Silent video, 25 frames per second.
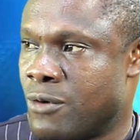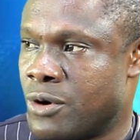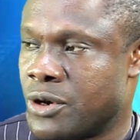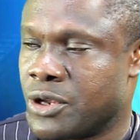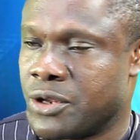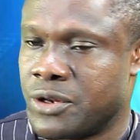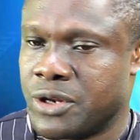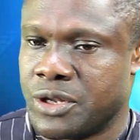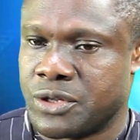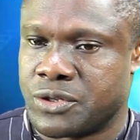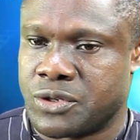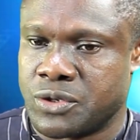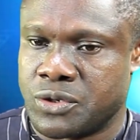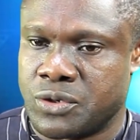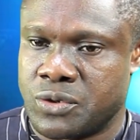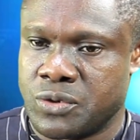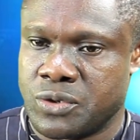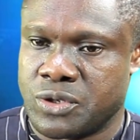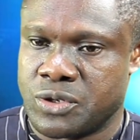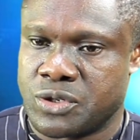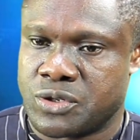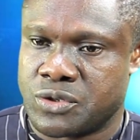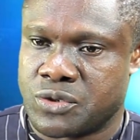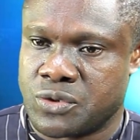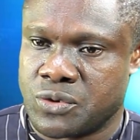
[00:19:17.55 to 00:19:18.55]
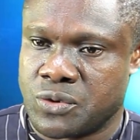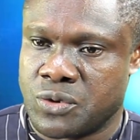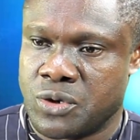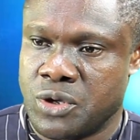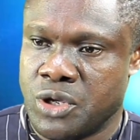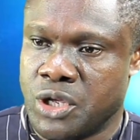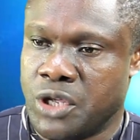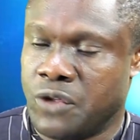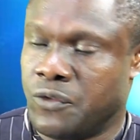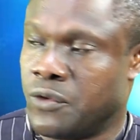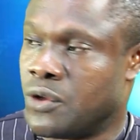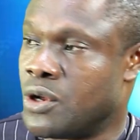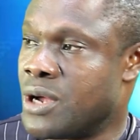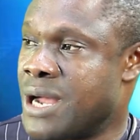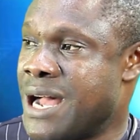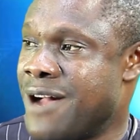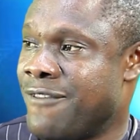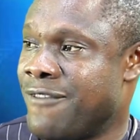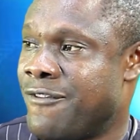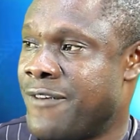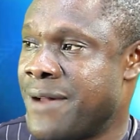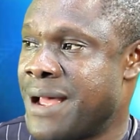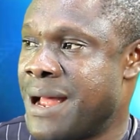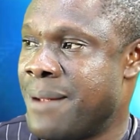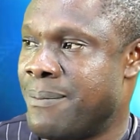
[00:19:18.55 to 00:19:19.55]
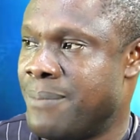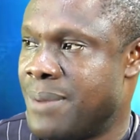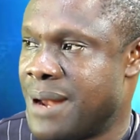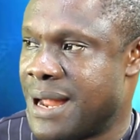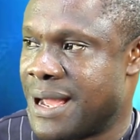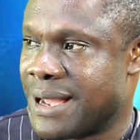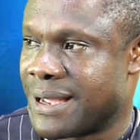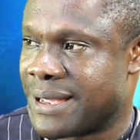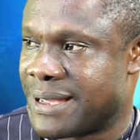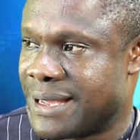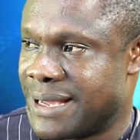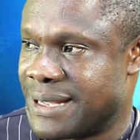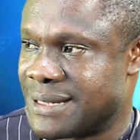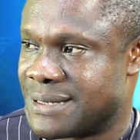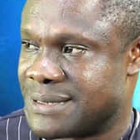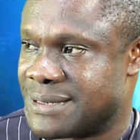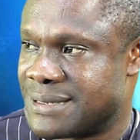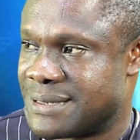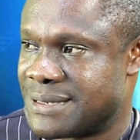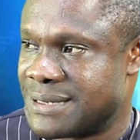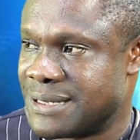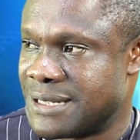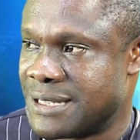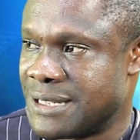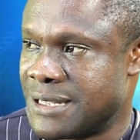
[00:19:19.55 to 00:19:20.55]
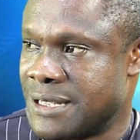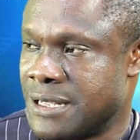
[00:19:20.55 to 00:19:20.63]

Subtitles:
what you need to do is to, if you don't have fire blankets,